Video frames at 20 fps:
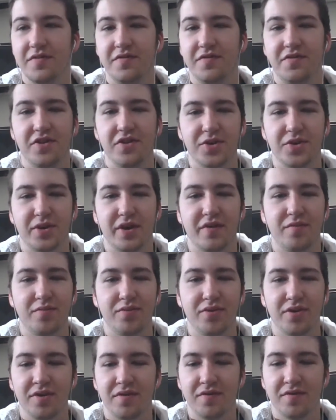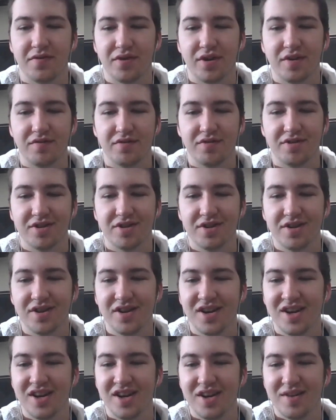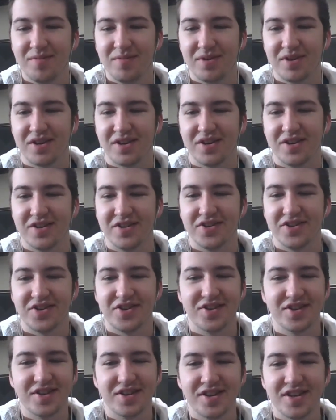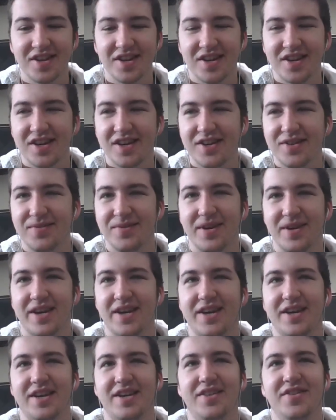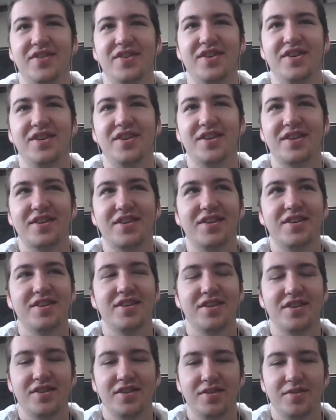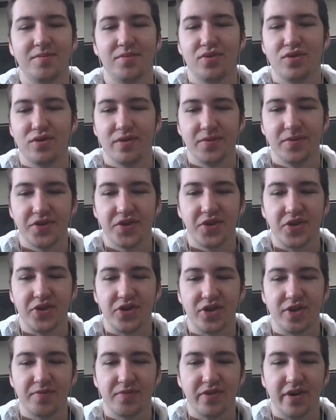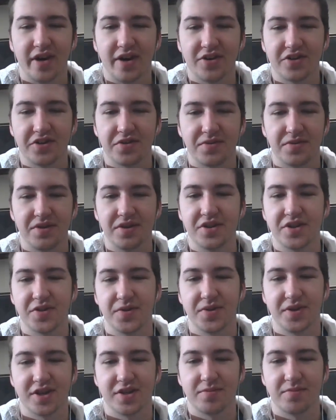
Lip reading: feels like we haven't played in forever because we had the Bullworms didn't show up the last 2 weeks, so we didn't get to